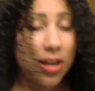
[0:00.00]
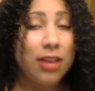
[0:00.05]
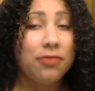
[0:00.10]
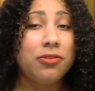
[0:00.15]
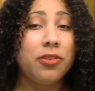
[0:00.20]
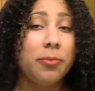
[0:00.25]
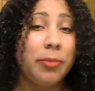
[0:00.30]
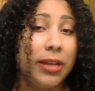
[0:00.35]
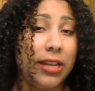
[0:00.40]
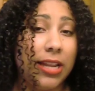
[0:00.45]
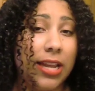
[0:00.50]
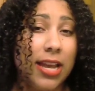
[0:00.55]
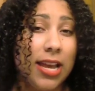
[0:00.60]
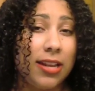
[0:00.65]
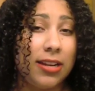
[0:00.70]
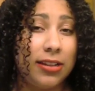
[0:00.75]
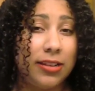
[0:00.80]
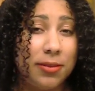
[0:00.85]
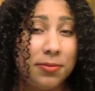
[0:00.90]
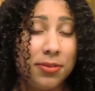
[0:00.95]
Afabella
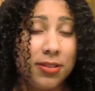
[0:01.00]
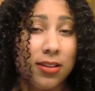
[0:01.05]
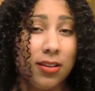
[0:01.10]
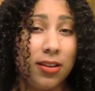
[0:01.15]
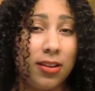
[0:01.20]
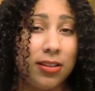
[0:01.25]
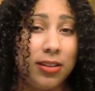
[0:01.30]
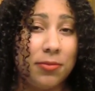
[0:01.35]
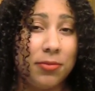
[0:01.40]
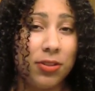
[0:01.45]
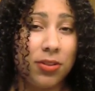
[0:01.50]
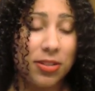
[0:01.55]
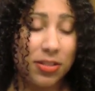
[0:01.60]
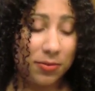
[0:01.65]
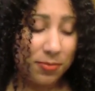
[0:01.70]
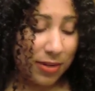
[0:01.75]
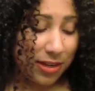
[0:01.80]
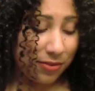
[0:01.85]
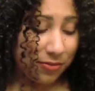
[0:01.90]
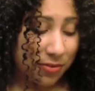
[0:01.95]
had a lip gloss
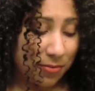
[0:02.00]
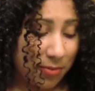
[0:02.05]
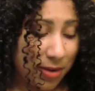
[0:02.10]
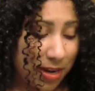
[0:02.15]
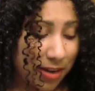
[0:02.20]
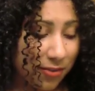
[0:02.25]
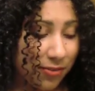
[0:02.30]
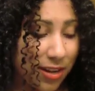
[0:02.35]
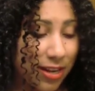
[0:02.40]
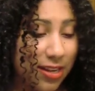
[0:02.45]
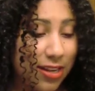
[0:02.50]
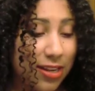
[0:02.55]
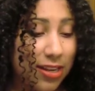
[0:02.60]
made for MAC, right?